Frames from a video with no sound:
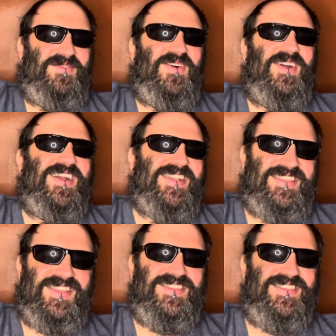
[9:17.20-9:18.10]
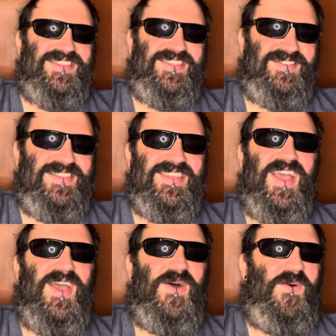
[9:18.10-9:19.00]
more attention to is
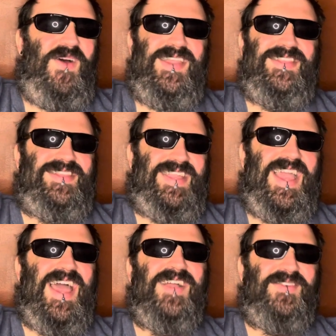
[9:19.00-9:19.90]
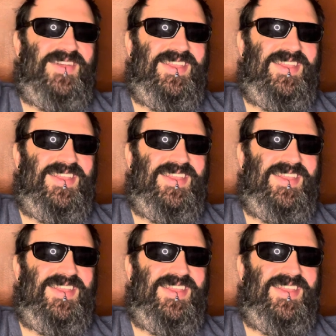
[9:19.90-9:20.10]
why is Dan Aykroyd